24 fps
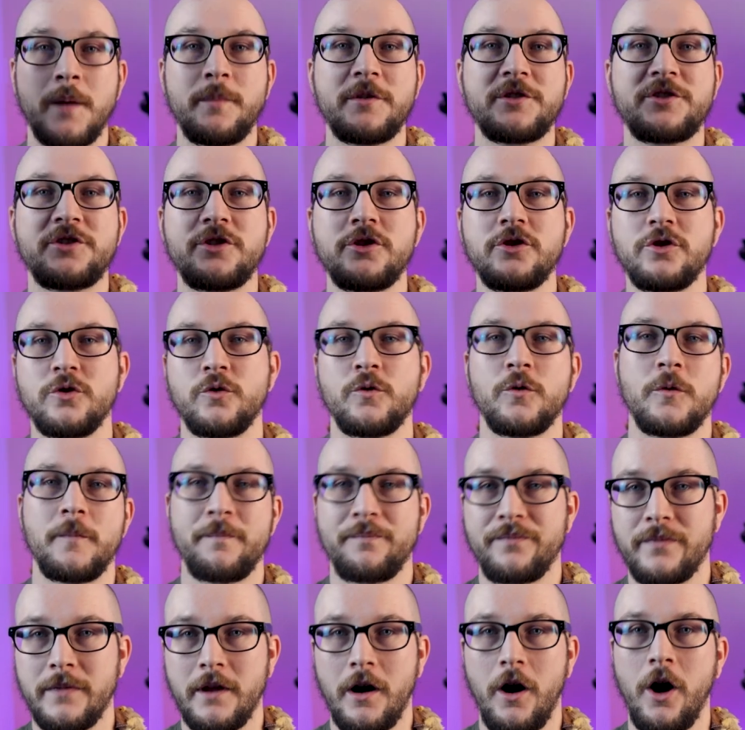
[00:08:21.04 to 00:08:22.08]
Number two,
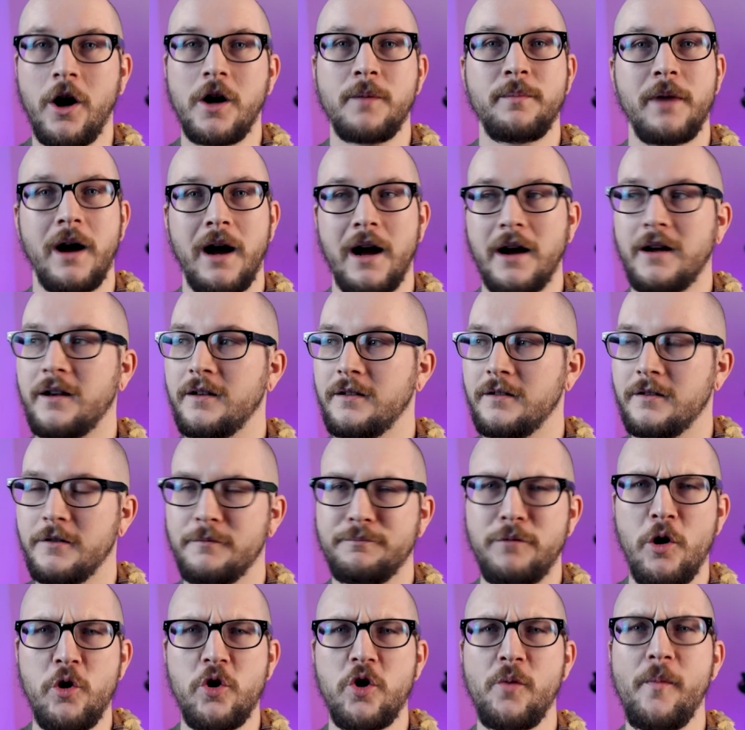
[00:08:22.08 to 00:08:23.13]
Arbok,
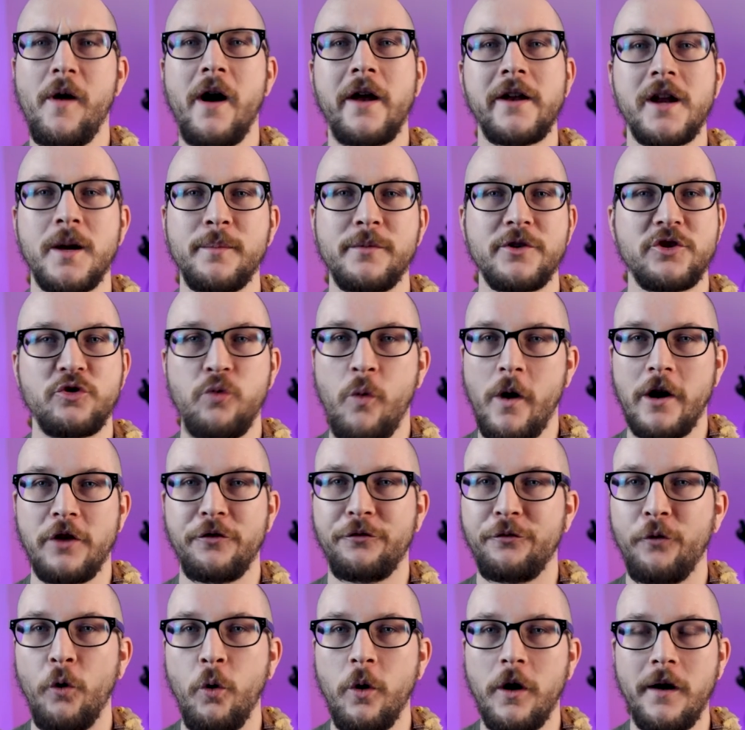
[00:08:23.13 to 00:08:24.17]
Pokemon number
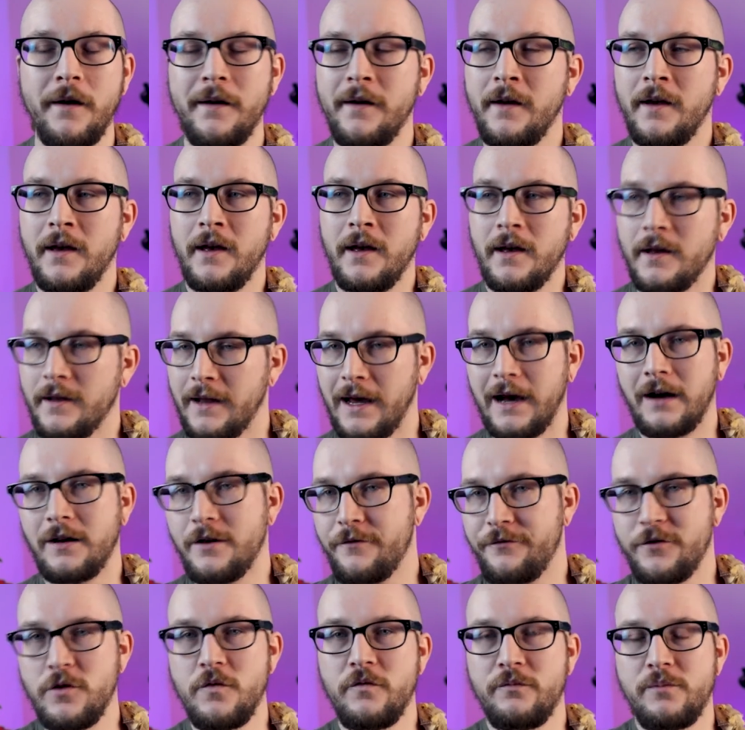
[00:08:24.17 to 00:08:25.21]
24. Now,
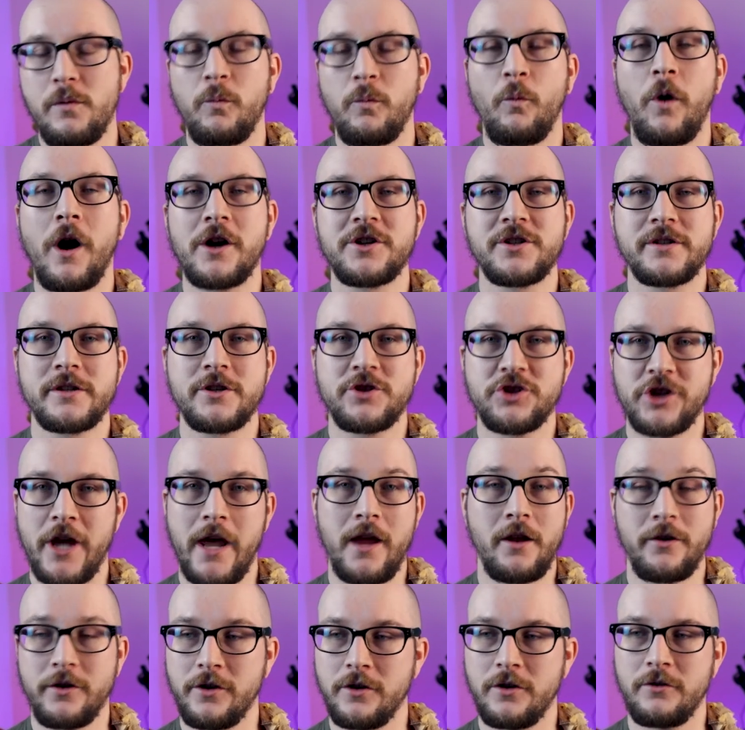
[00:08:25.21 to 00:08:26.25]
if you've been watching the
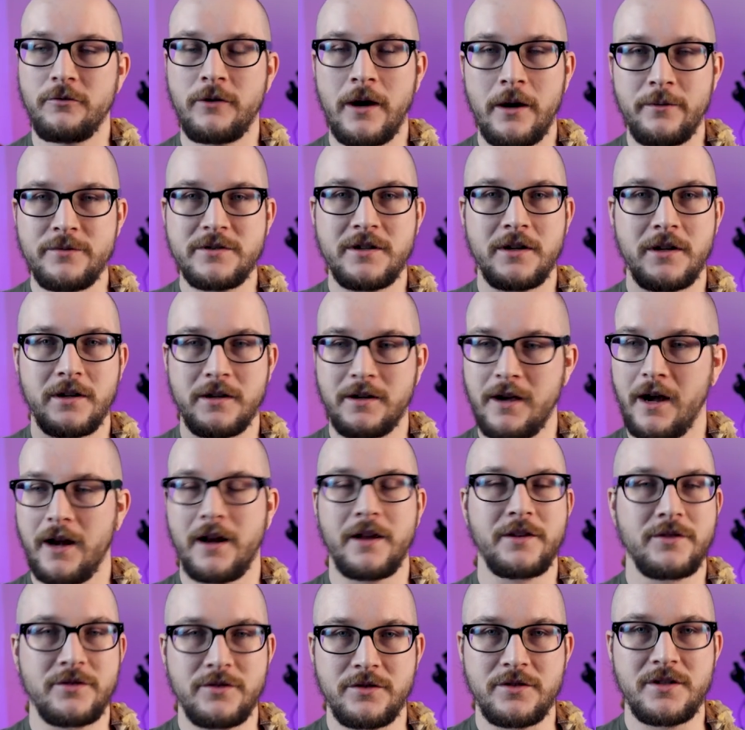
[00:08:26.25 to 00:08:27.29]
channel, you knew I was gonna kind
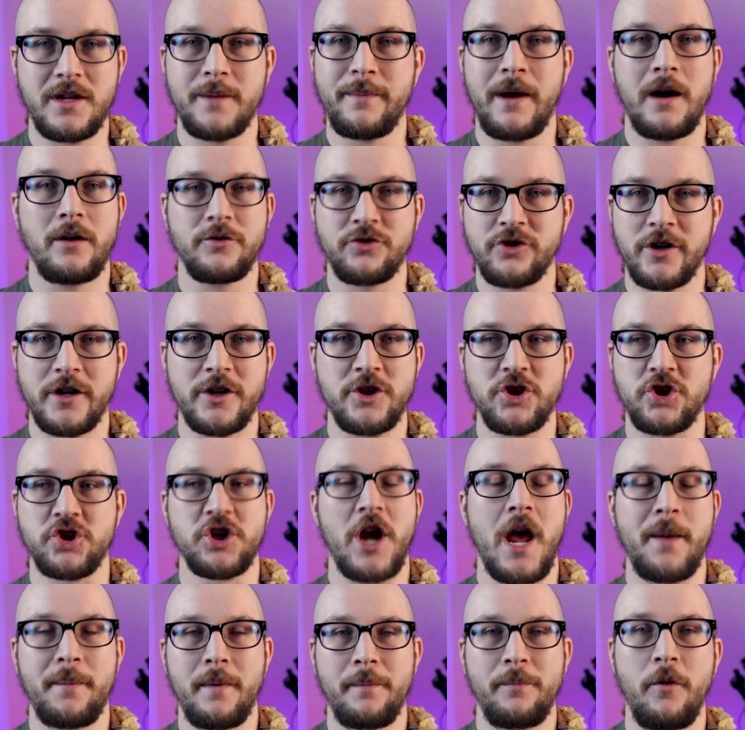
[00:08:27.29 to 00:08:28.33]
of somehow try to
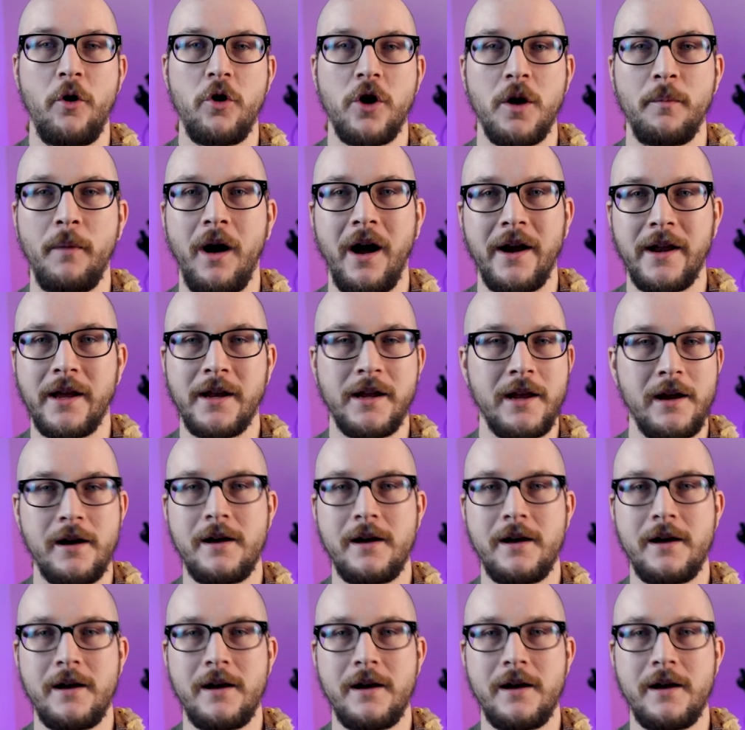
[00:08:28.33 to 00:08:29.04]
jam a Pokemon in